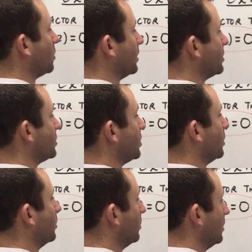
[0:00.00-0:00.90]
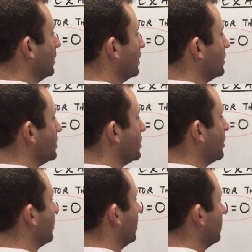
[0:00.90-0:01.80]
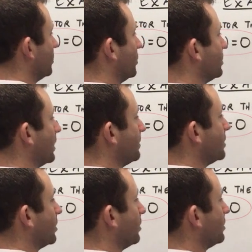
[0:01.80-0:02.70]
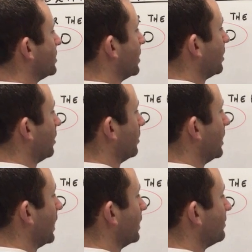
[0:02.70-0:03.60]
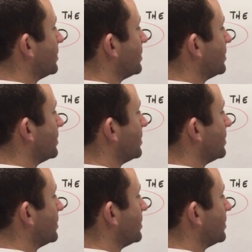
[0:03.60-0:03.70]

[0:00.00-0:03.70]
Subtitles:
1 is 2, 0, 2 times 0 is 0, negative